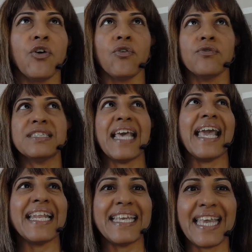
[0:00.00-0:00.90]

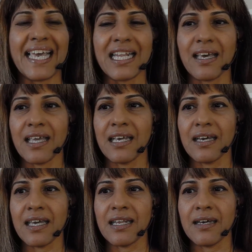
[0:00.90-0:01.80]
say anything
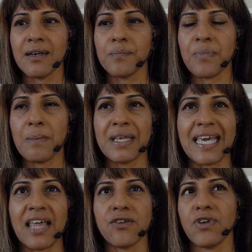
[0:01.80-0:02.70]
in a public
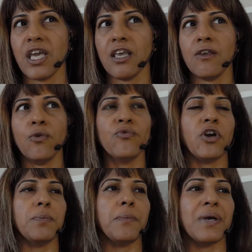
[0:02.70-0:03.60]
gathering. You've
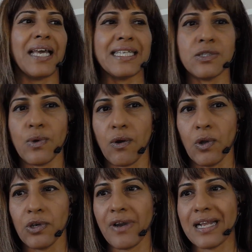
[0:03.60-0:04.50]
got to be polite to
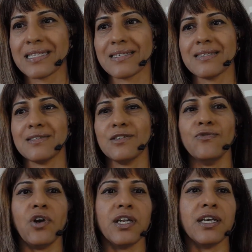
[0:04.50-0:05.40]
all your elders.
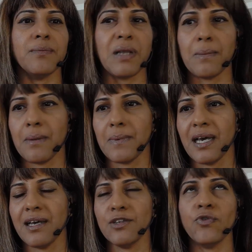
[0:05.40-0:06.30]
You've got to blah blah
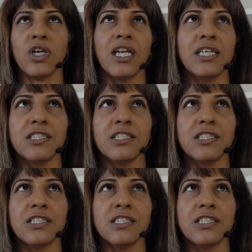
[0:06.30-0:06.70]
blah. You've got to learn to